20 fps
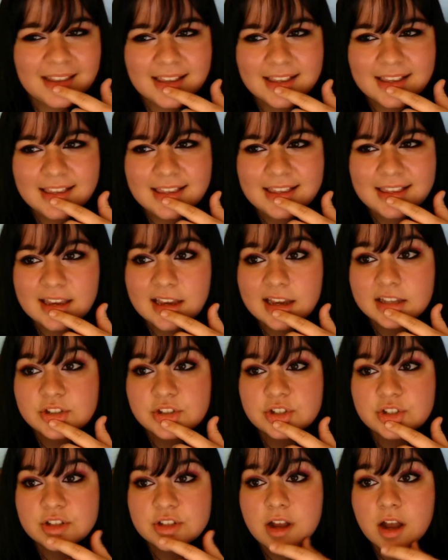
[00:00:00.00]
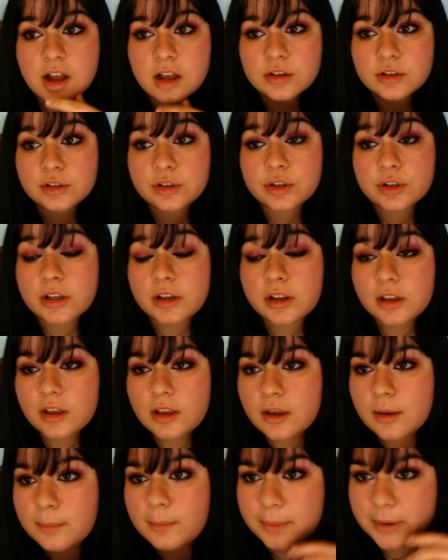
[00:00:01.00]
yeah, it's just not good.
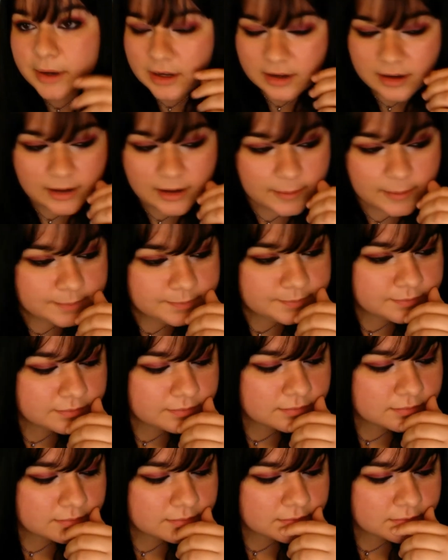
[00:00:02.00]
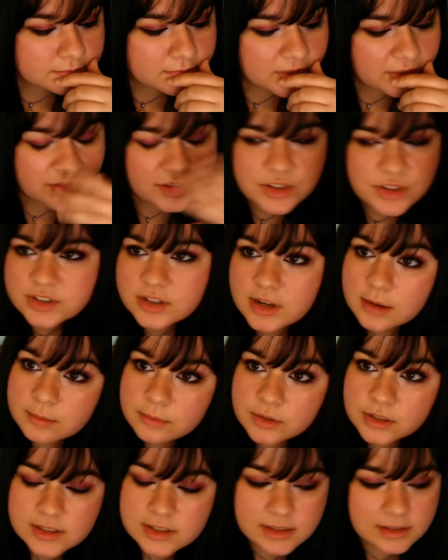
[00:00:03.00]
But for some
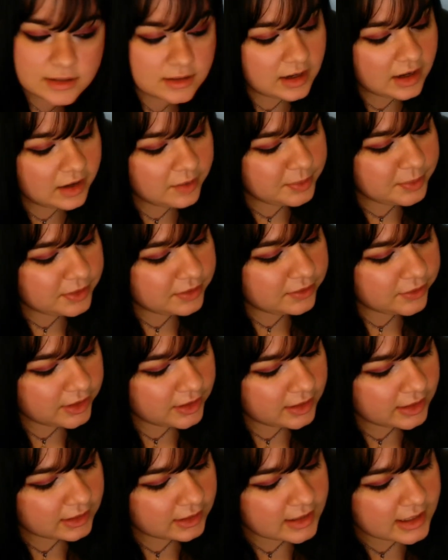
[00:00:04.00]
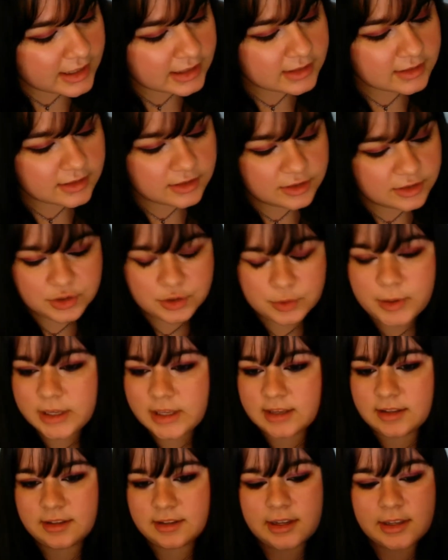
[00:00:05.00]
reason, I've been feeling like doing
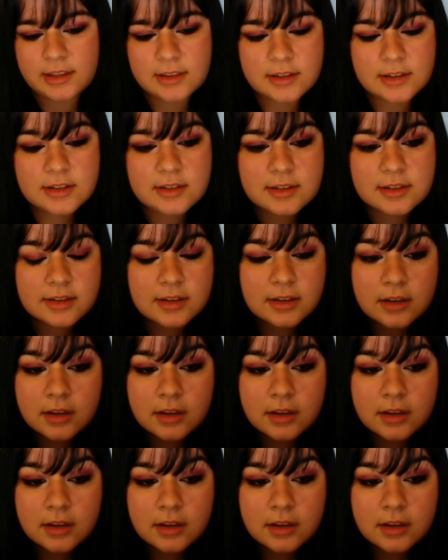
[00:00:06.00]
it like this.